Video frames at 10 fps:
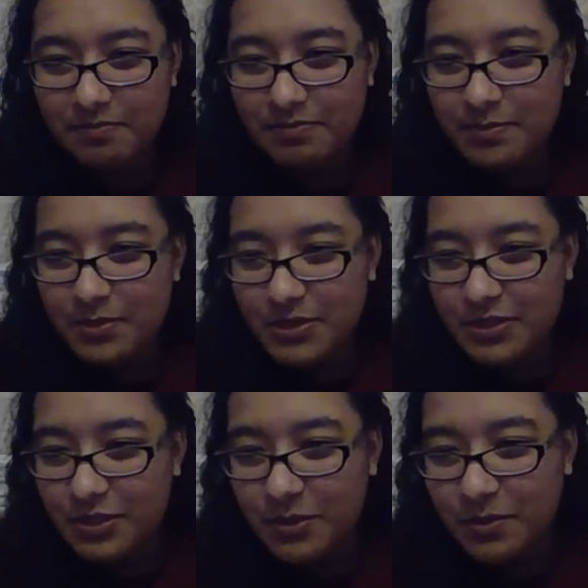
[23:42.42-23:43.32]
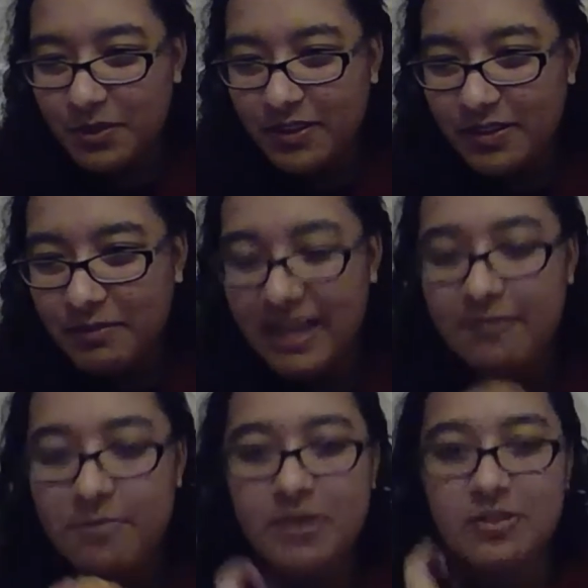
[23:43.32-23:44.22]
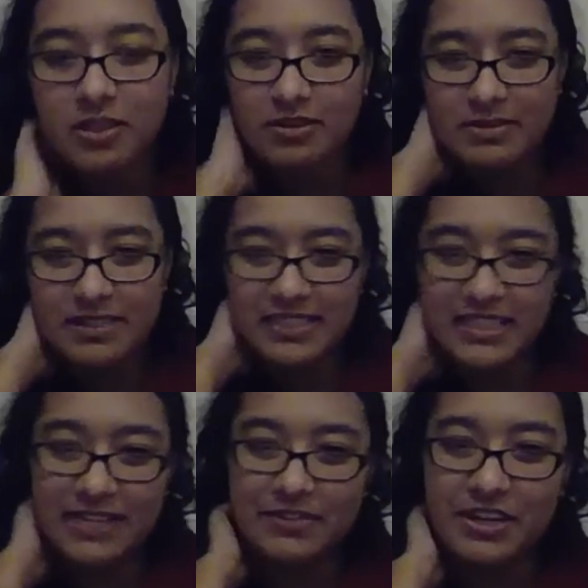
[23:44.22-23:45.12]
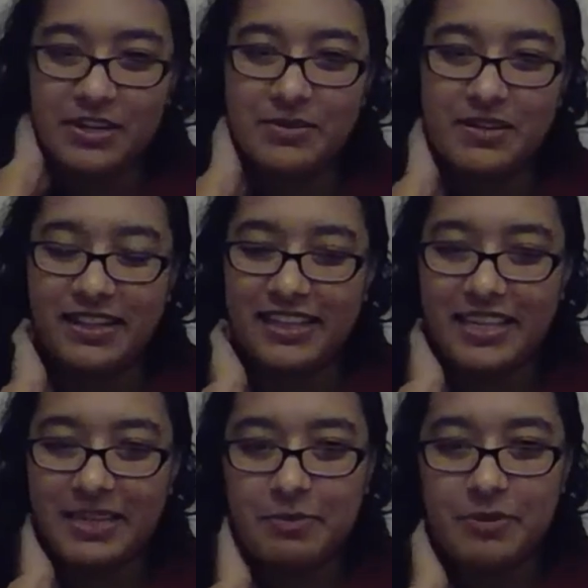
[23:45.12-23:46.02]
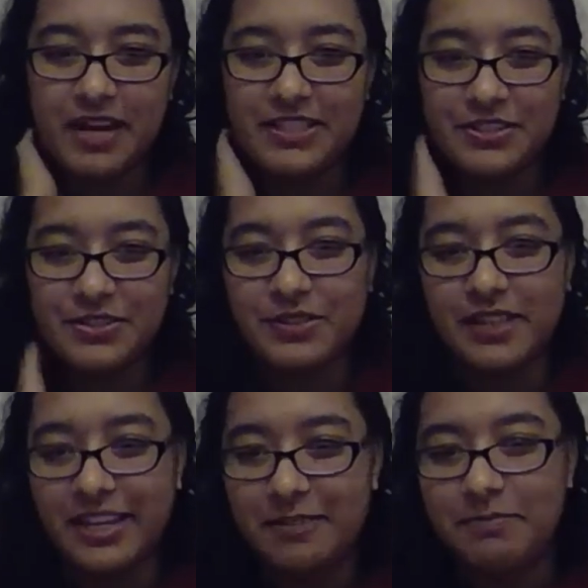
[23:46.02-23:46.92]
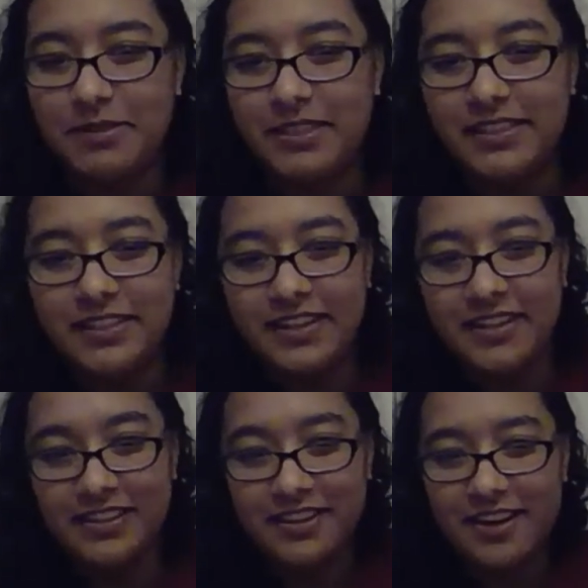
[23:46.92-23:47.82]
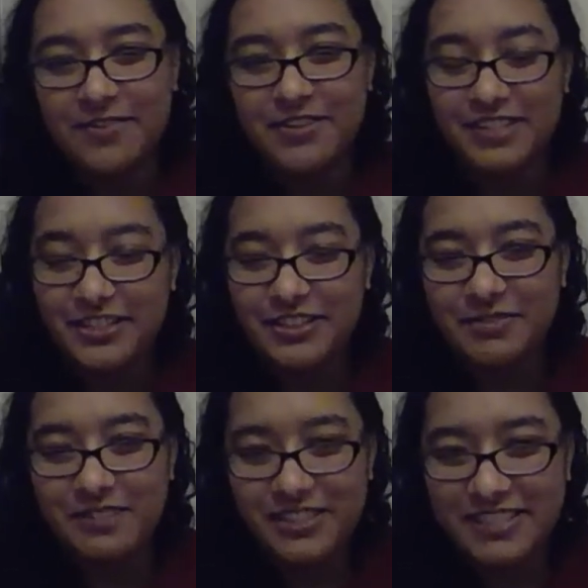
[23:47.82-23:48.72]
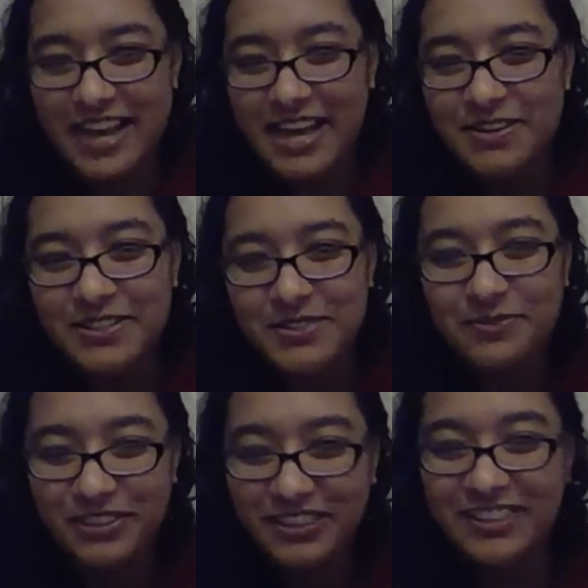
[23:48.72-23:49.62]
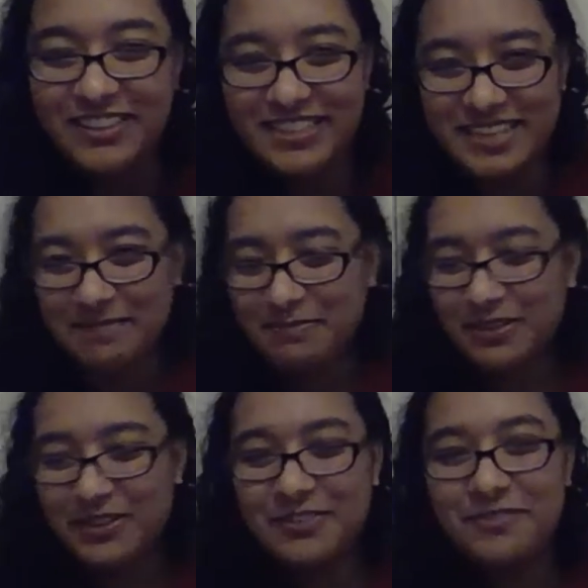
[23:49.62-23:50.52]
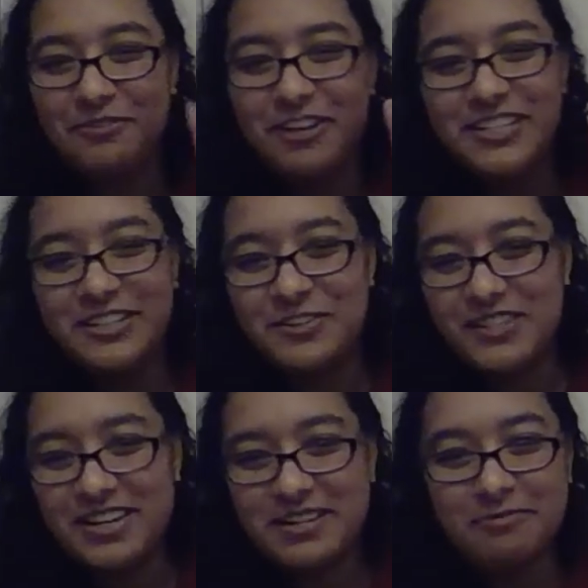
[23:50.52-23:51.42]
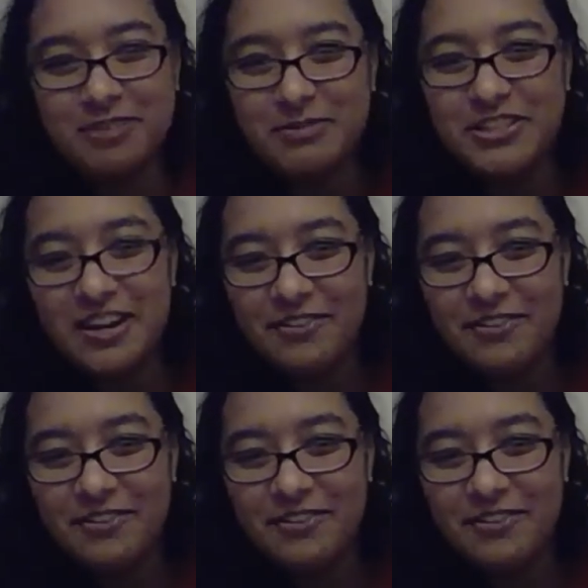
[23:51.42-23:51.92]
So we have about 3 minutes left. I don't want to like keep you guys too late, but the conversation we just had is a really good example of what goes on in pretty much every